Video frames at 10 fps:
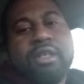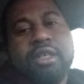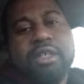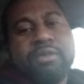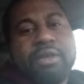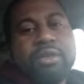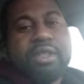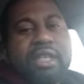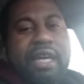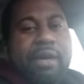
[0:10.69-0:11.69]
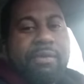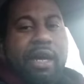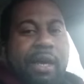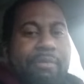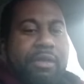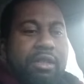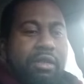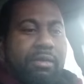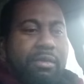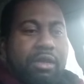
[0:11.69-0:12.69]
It's real sad what happened to
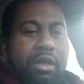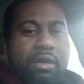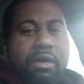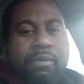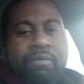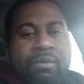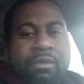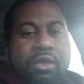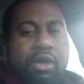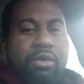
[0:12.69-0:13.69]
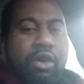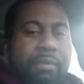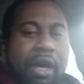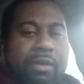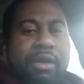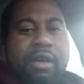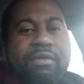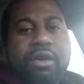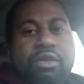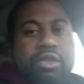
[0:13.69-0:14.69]
him, you know. You know, nobody will never
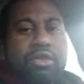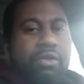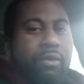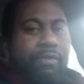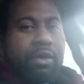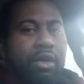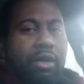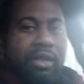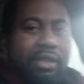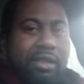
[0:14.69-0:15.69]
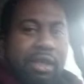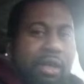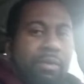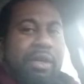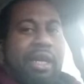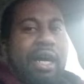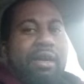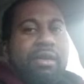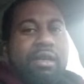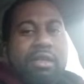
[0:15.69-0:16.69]
know the truth, you know, because we not,
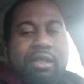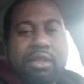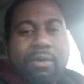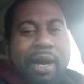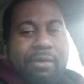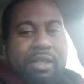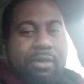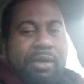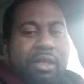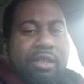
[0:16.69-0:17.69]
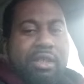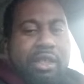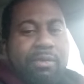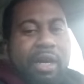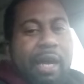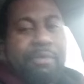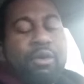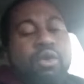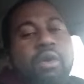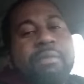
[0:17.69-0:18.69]
you know, out there. We didn't see what happened. We
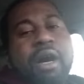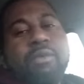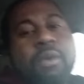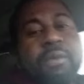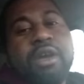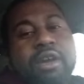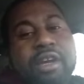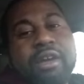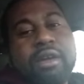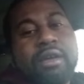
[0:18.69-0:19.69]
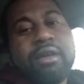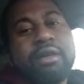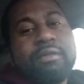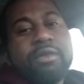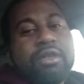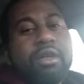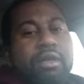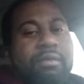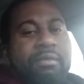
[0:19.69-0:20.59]
going by what we hear, you know.